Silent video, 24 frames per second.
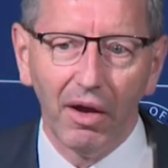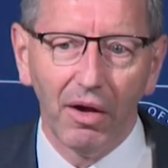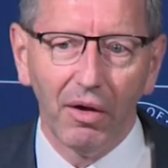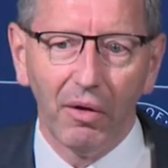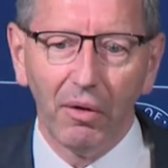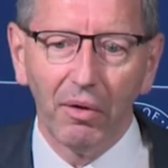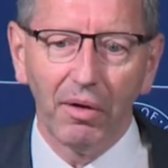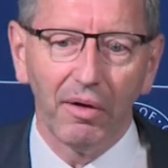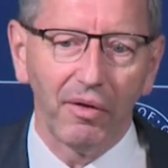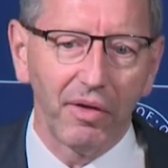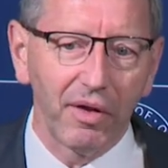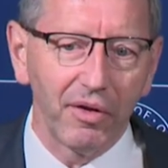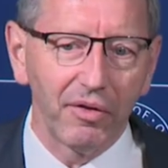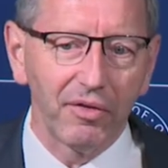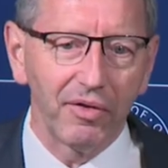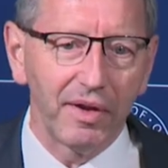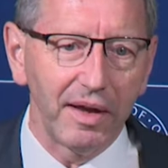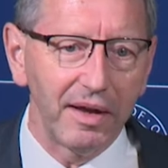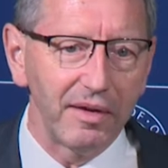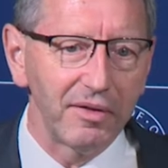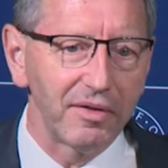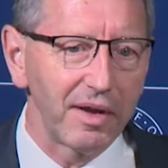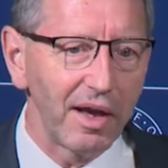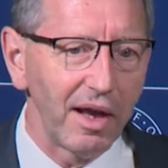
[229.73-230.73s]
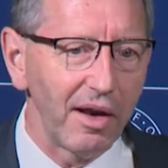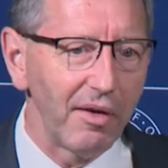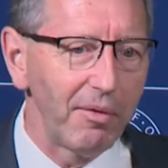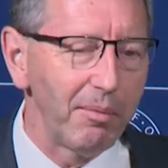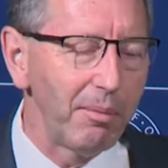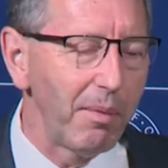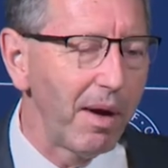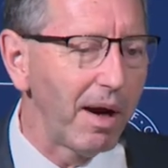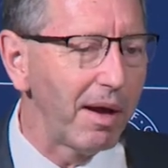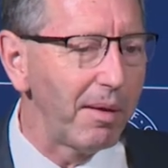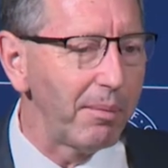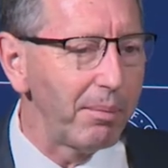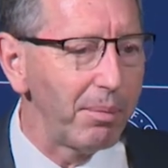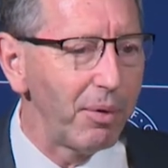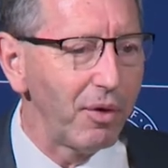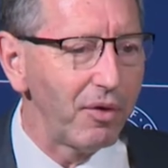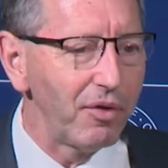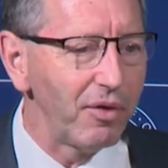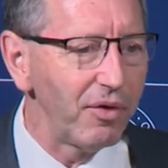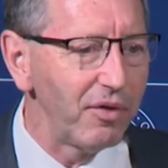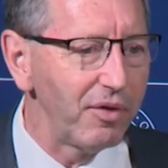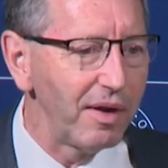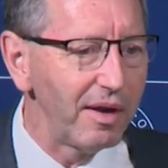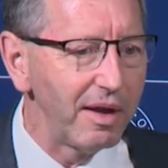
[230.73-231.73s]
All of those things kind of might
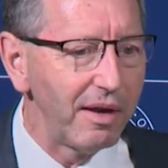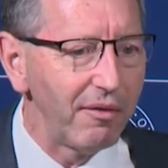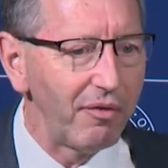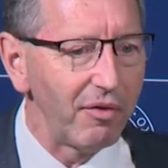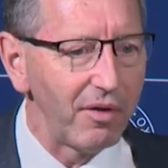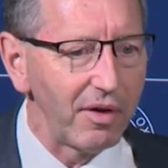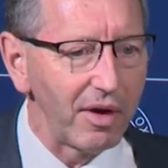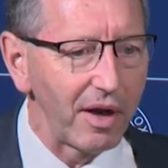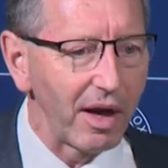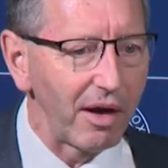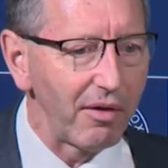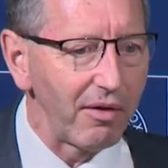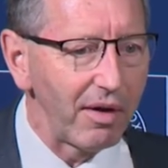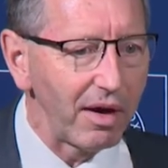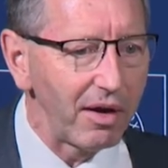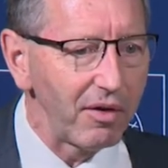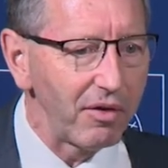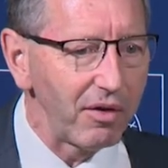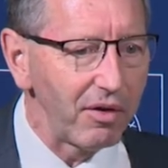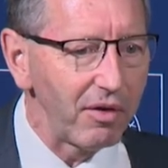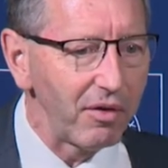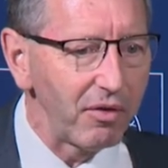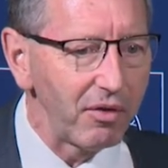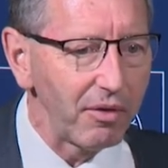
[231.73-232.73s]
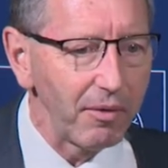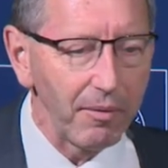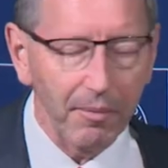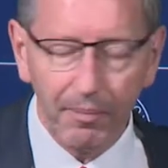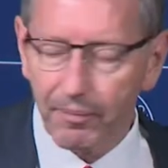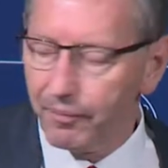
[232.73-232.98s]
push us in different directions.